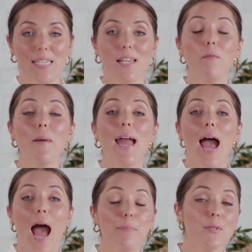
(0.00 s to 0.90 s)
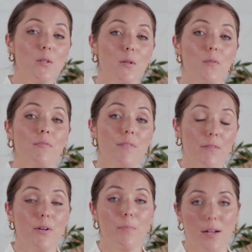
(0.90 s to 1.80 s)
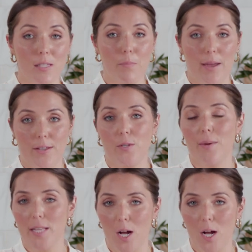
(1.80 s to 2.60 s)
Some of my absolute favorite pots and pans are my